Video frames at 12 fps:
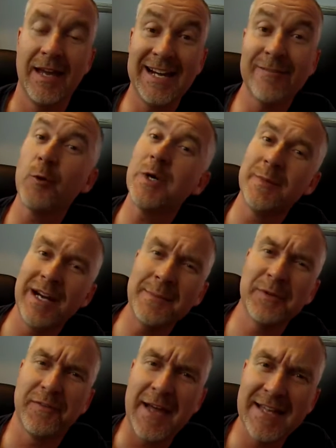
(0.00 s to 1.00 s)
everyone, my name
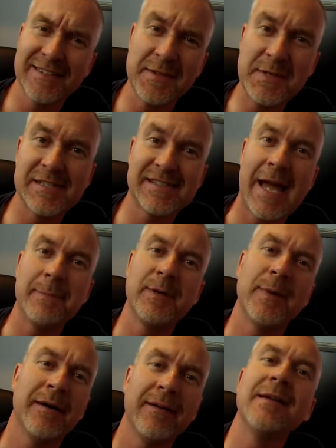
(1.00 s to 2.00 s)
is Lance, and this is Amped
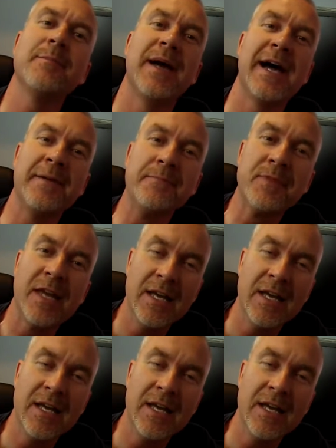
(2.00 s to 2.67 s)
About Aimpad.